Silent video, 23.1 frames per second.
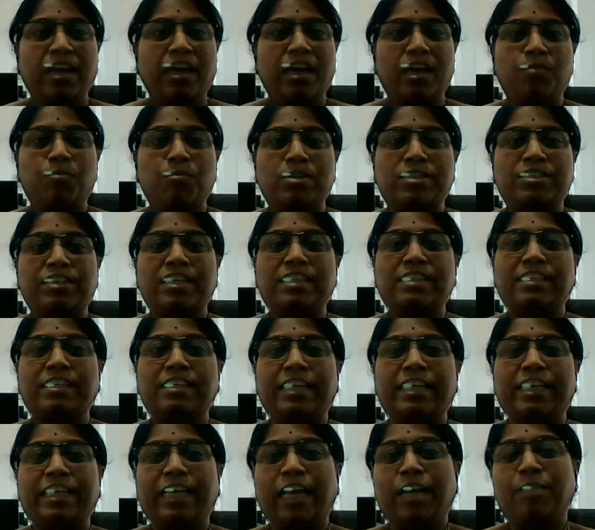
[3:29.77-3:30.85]
He was
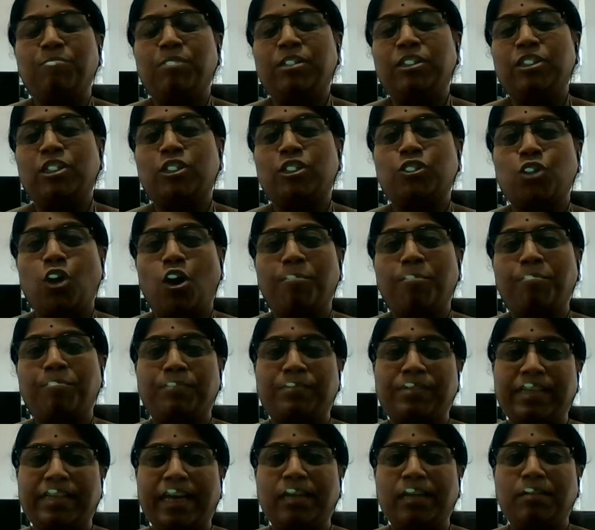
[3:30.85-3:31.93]
recently named in the
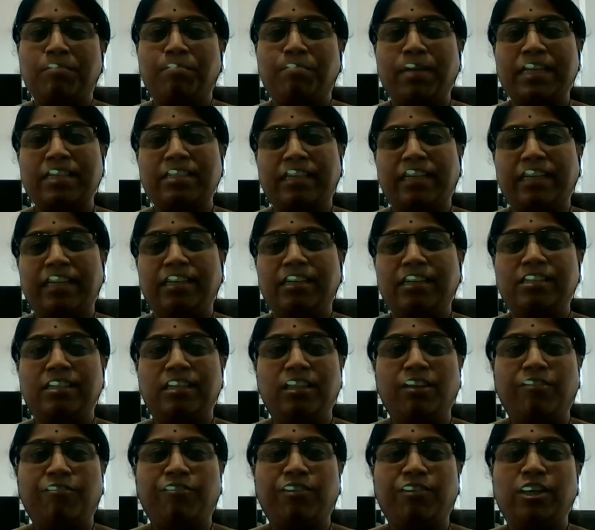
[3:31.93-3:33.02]
top 10 best leaders
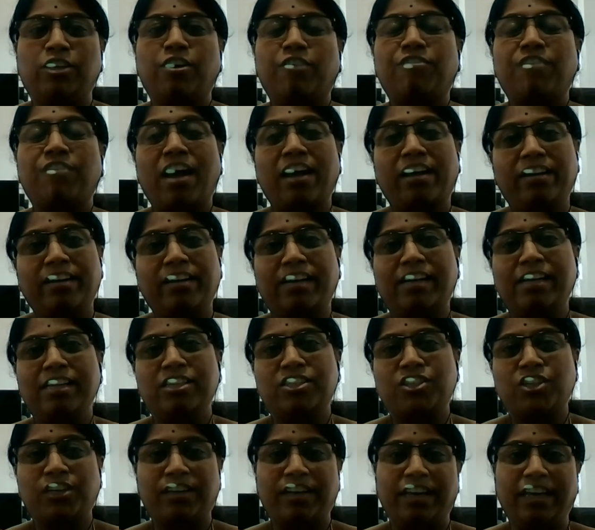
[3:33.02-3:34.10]
in the field of
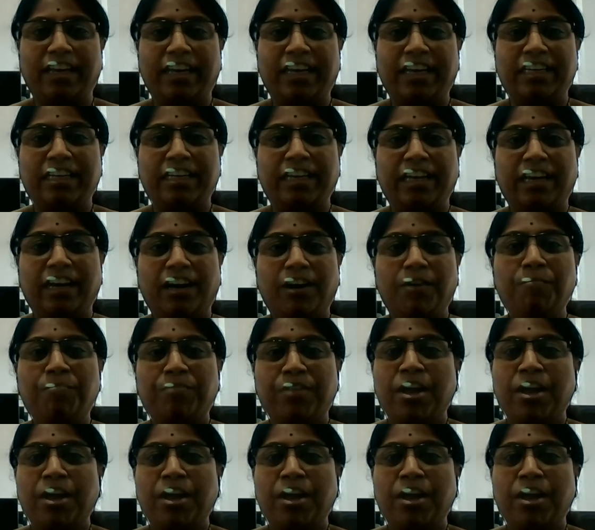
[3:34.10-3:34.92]
agriculture in India